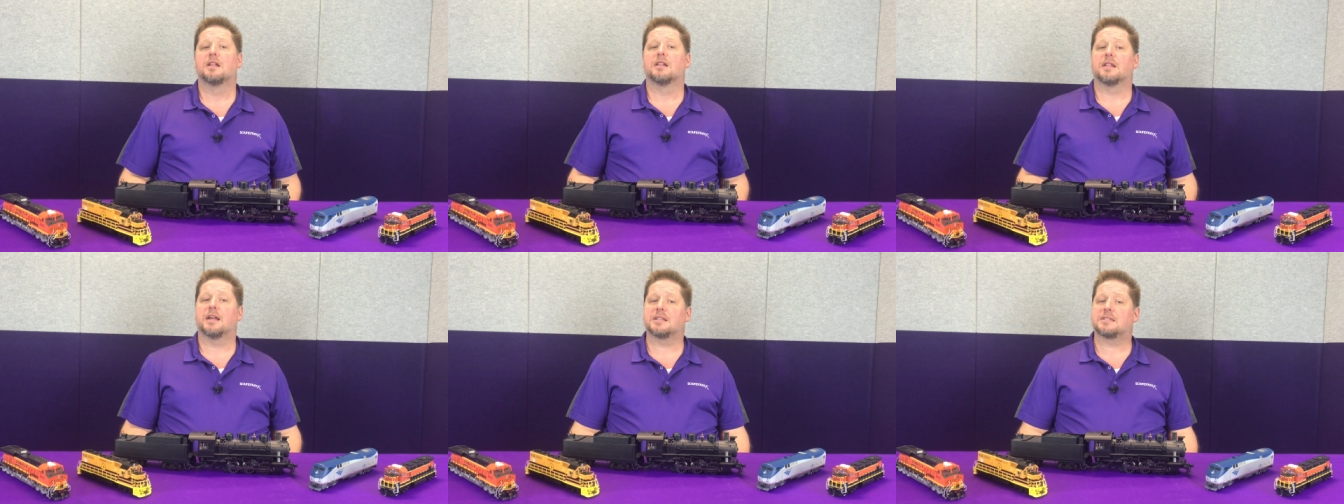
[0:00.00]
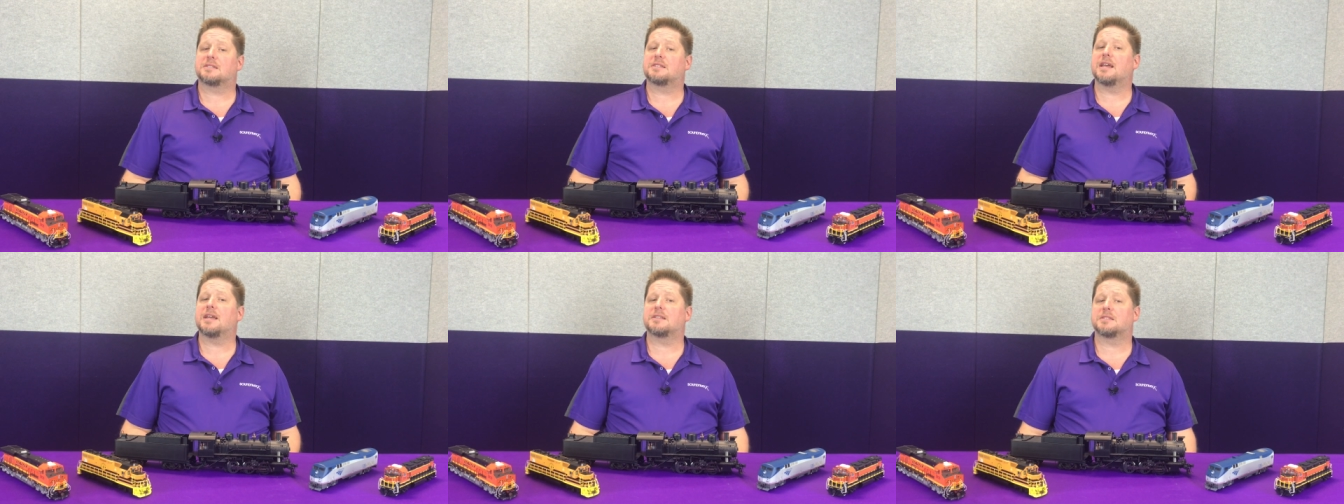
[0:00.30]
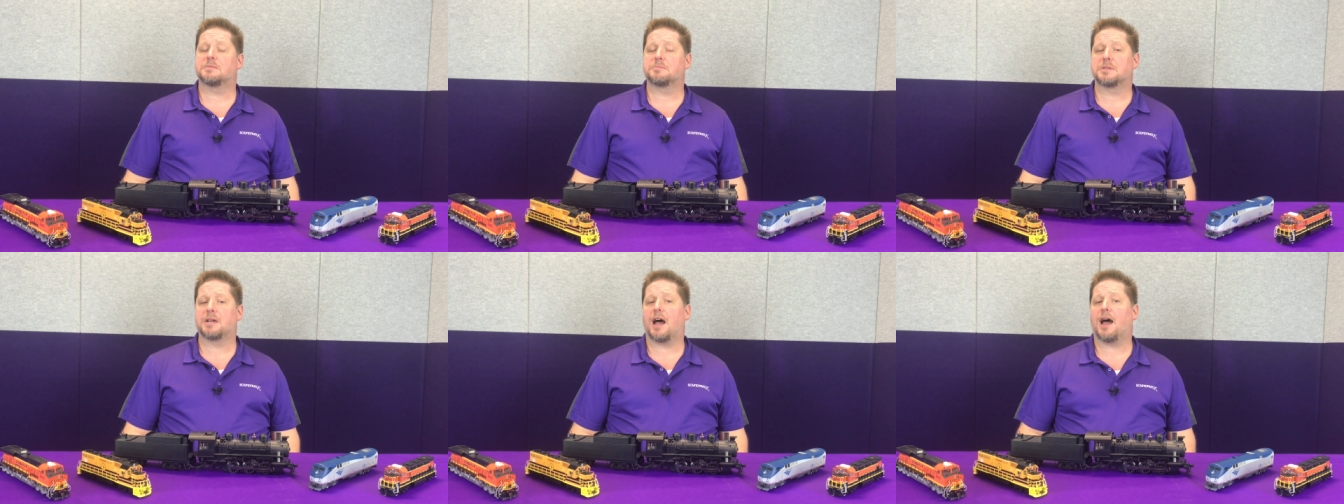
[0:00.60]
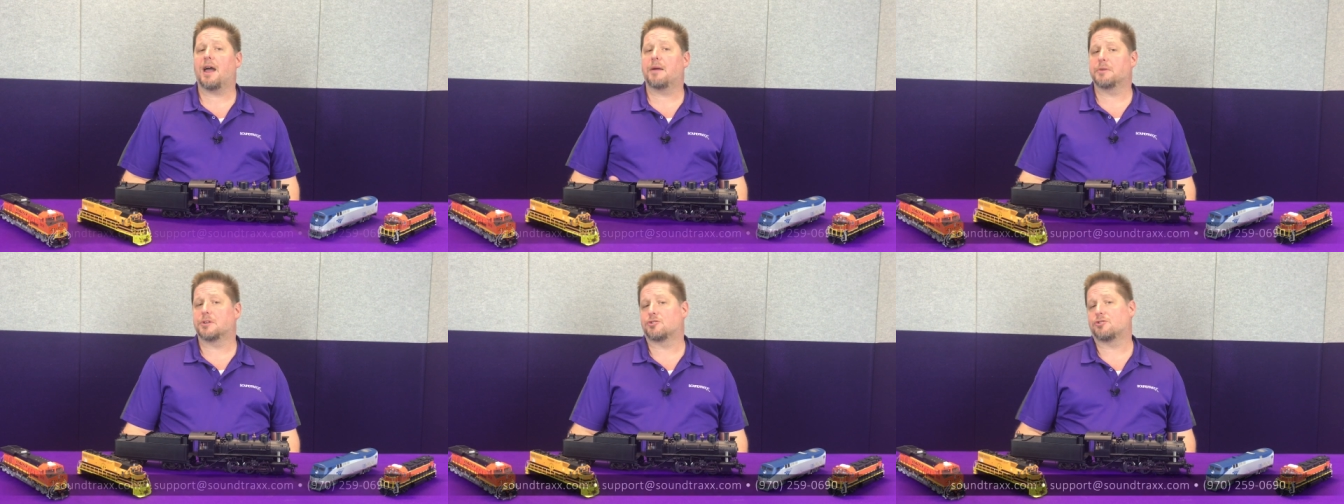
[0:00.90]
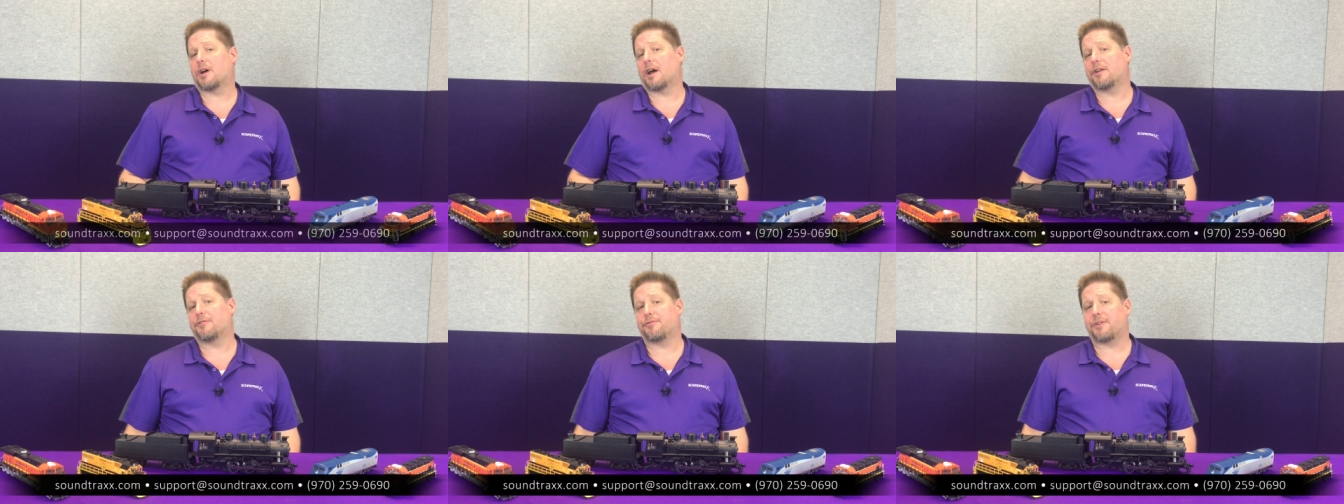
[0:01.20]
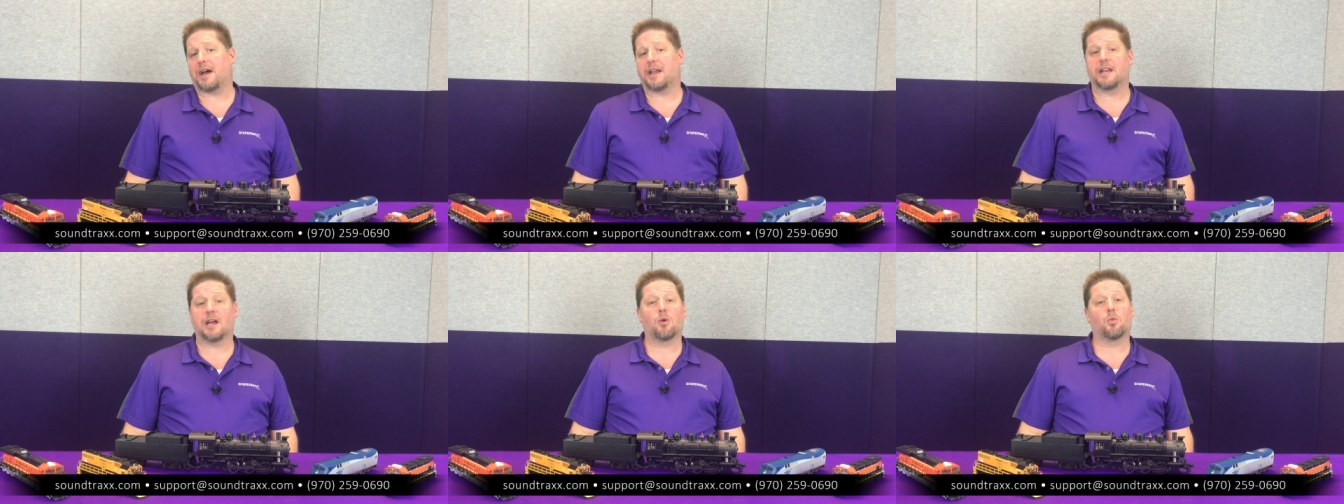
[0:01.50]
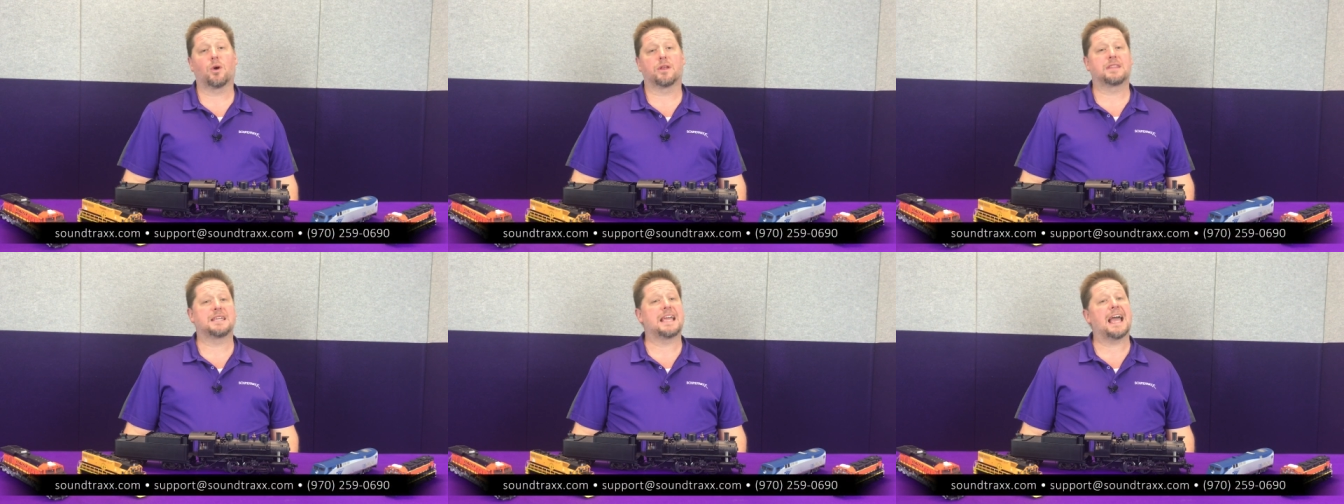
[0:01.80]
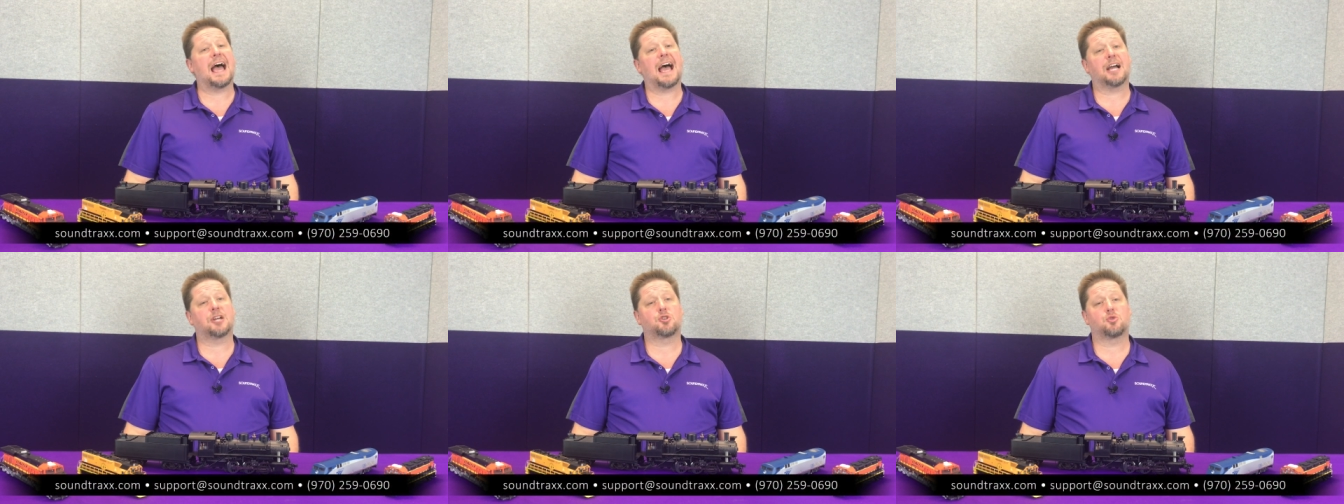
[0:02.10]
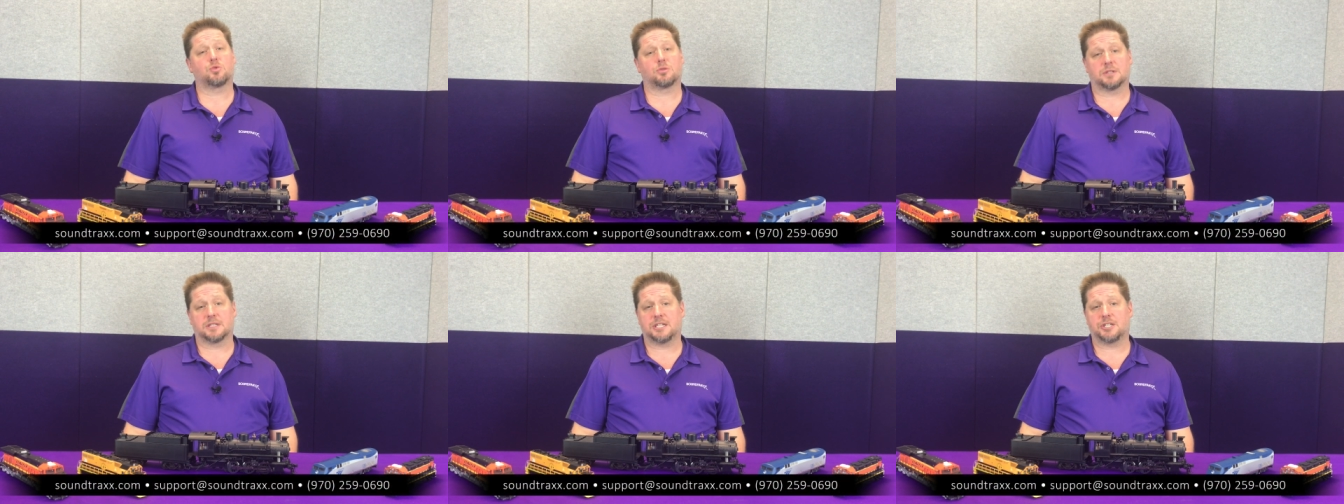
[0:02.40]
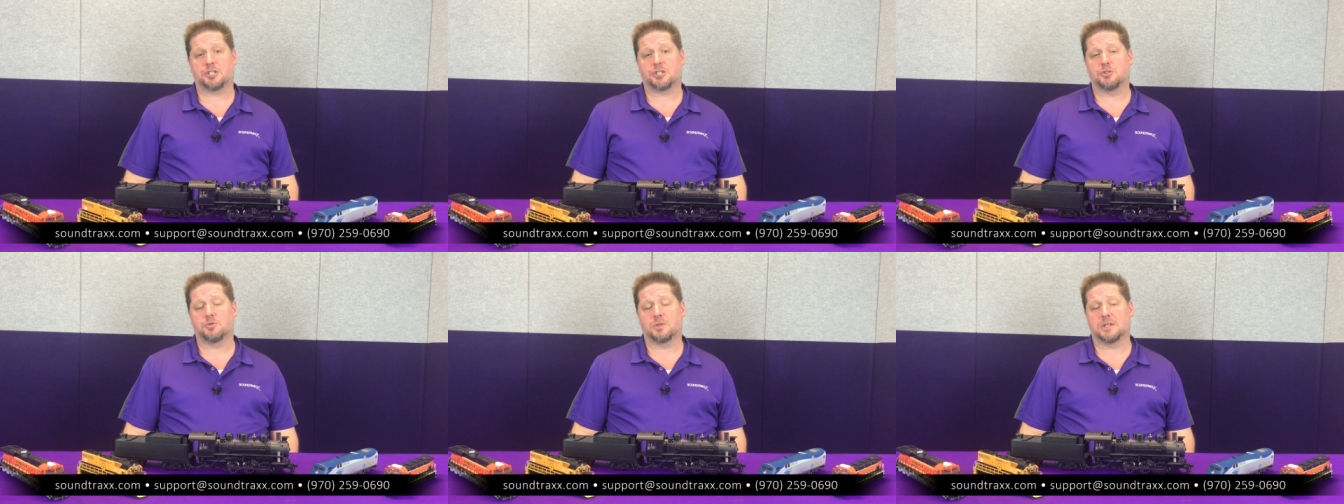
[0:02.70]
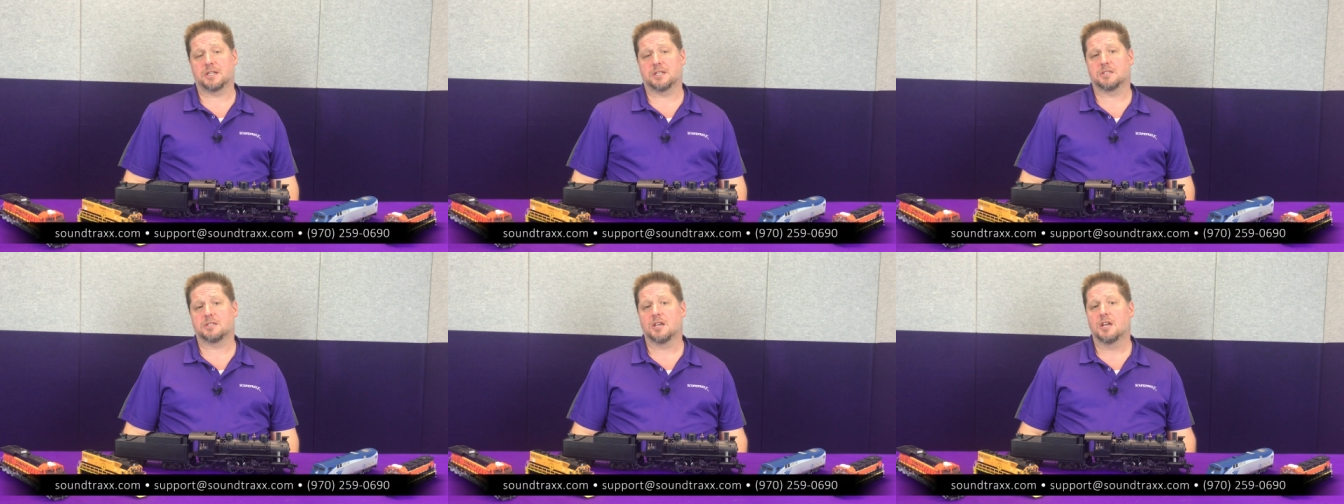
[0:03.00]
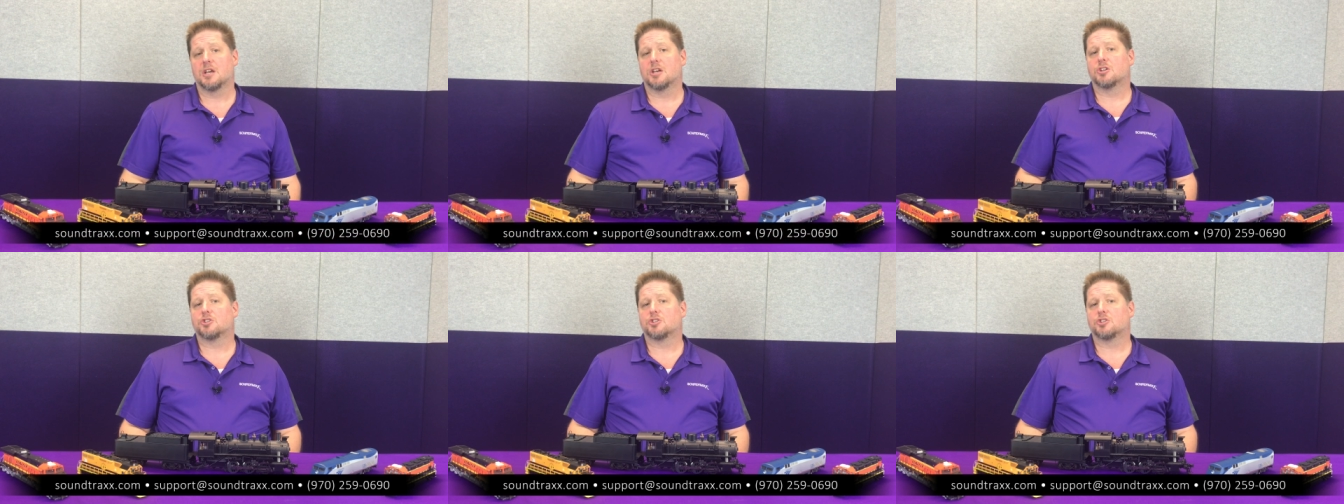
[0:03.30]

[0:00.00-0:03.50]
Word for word: let's take some time and try to find out what the actual issue is